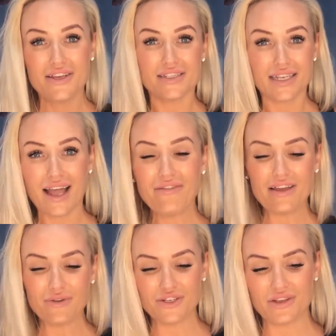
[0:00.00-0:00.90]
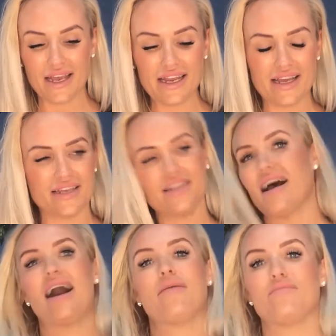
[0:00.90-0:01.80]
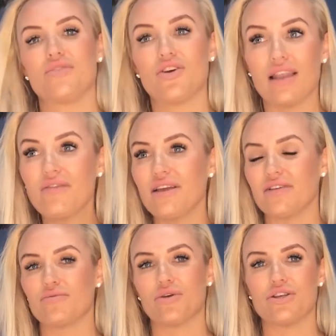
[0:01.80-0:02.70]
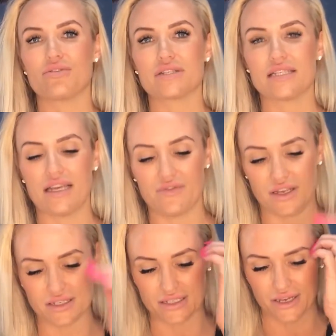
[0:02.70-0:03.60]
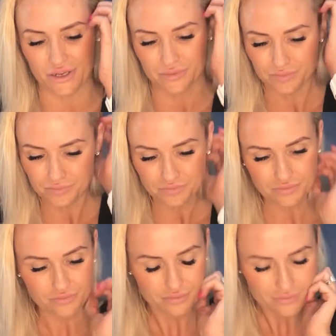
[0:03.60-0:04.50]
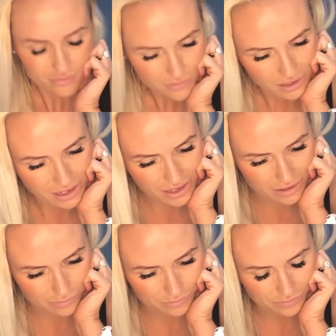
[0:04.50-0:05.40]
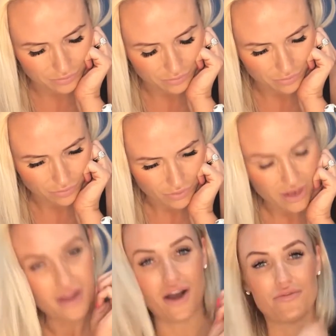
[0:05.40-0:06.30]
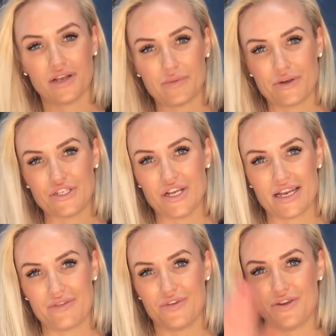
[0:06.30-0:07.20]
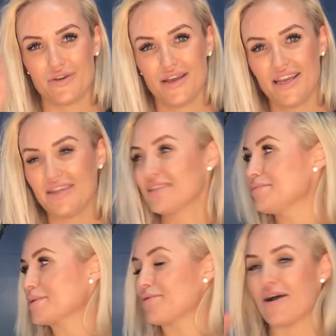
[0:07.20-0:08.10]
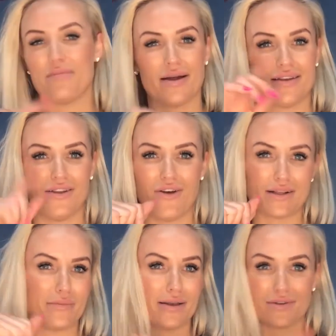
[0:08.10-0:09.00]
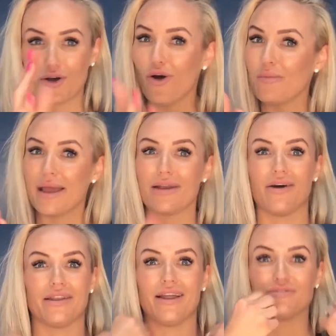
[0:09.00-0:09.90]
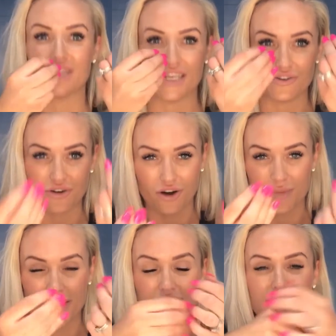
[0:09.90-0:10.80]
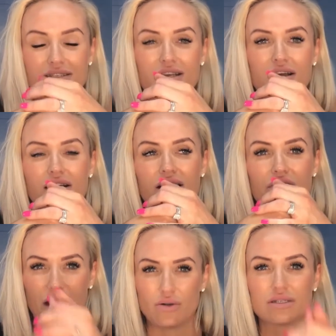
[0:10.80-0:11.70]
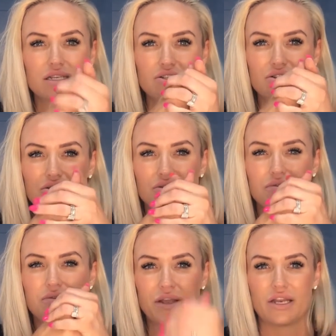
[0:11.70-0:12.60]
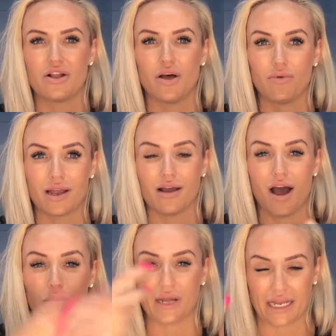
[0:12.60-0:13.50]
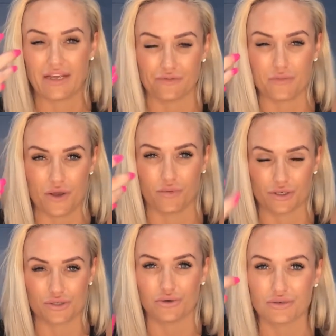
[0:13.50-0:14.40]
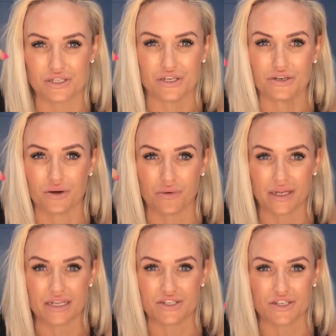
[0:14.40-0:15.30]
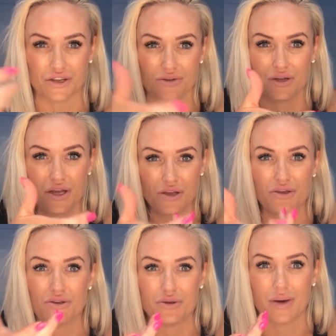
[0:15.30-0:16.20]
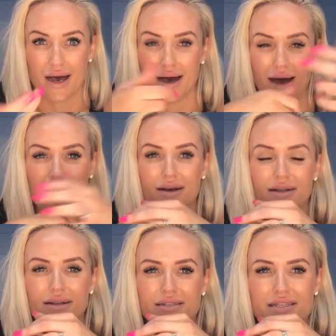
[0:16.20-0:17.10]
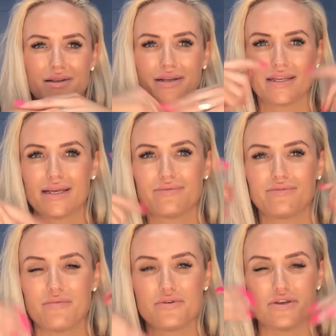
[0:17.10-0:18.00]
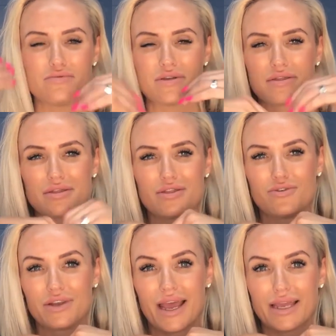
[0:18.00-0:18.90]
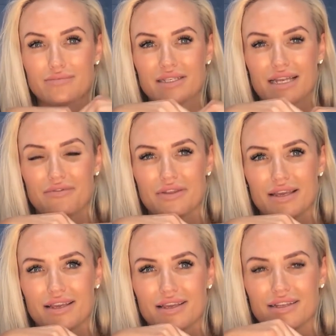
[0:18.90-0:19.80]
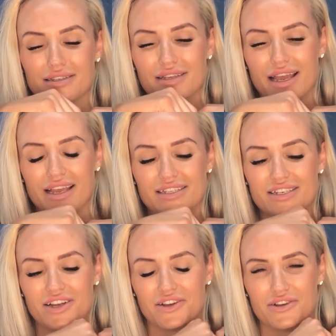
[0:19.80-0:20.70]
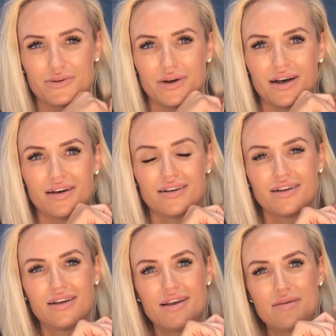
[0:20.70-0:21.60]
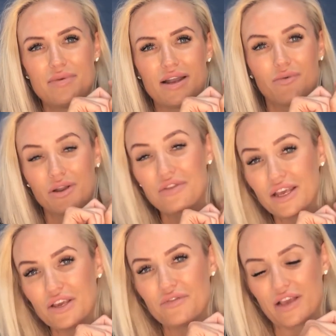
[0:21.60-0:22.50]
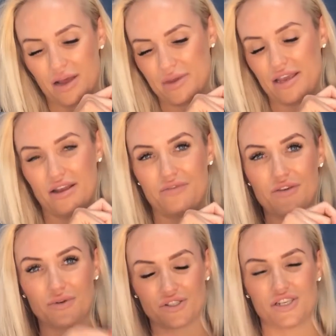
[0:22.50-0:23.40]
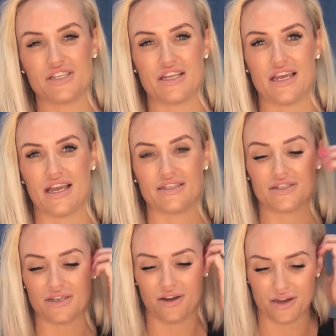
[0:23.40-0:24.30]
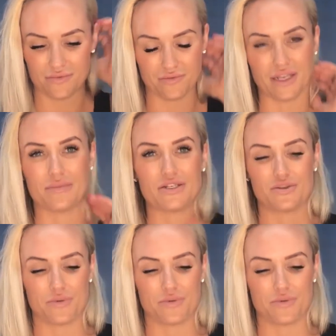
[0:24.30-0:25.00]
you're loving what you're getting, and you're loving what you're receiving. So I'd really appreciate it if you hit the subscribe button, like button, comment. I'd love to hear your comments. That also too, freaking hell, I want to hear from you. I want to talk to you. I want to get to know who you are, so then I can get familiar with your names and everything, and get to know who you are. But I want to thank you for coming here, and if you've watched it to the end, I really